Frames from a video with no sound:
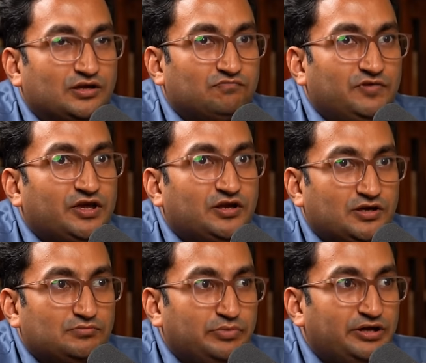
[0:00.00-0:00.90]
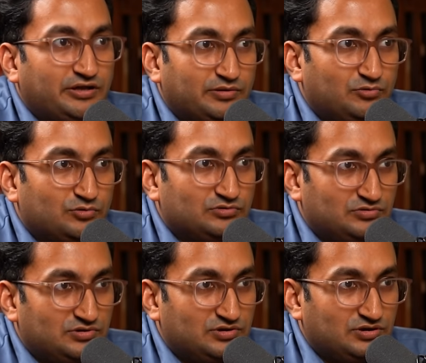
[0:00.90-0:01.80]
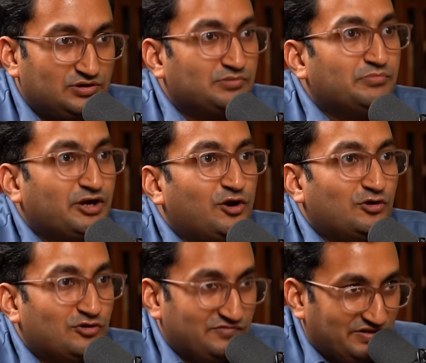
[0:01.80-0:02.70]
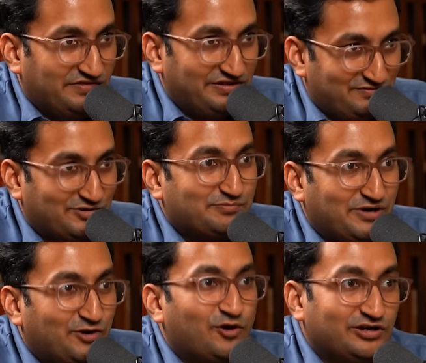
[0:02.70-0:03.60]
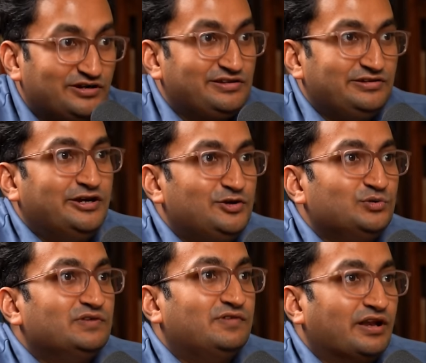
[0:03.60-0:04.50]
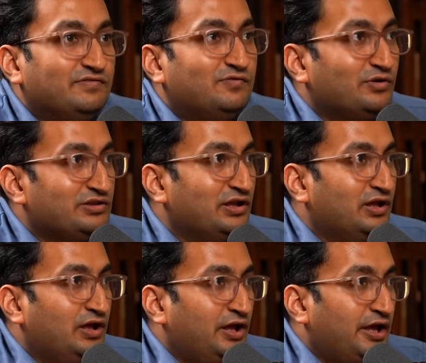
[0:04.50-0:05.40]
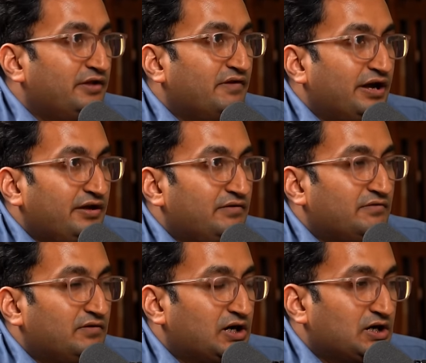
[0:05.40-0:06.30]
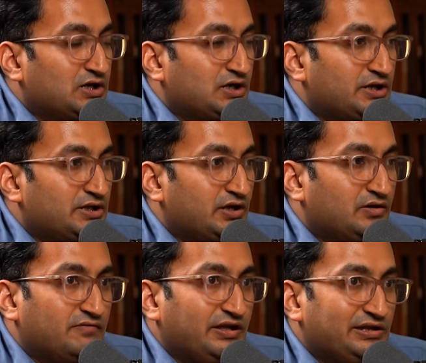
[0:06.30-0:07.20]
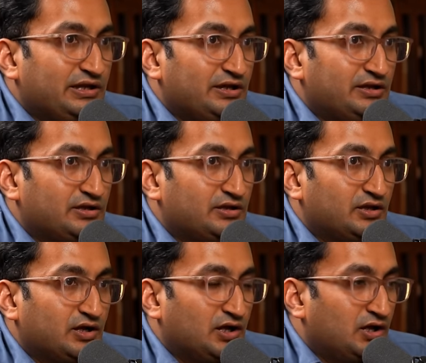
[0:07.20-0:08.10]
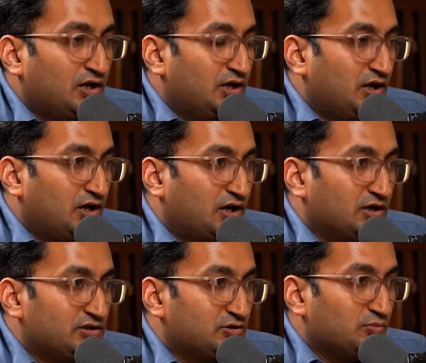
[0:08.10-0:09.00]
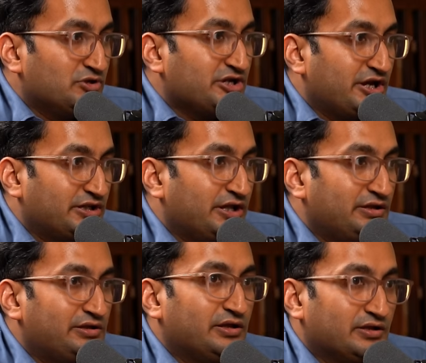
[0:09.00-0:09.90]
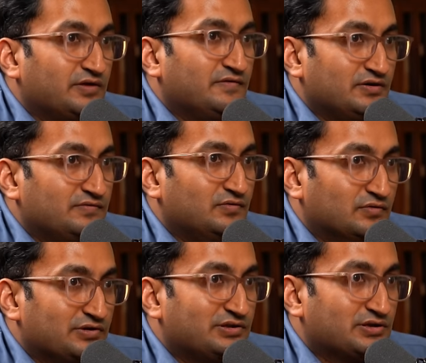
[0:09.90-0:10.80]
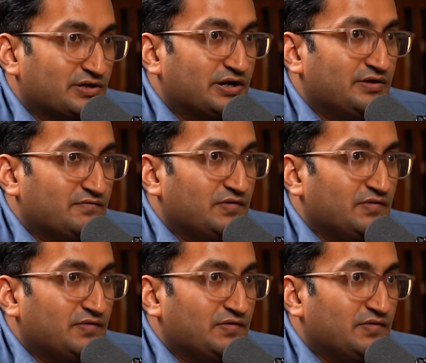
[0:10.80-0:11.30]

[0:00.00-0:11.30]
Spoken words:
We can compare them to the McDonald's of the West. What McDonald's did to the workforce, and why I think West has so much ethics in their workforce, right?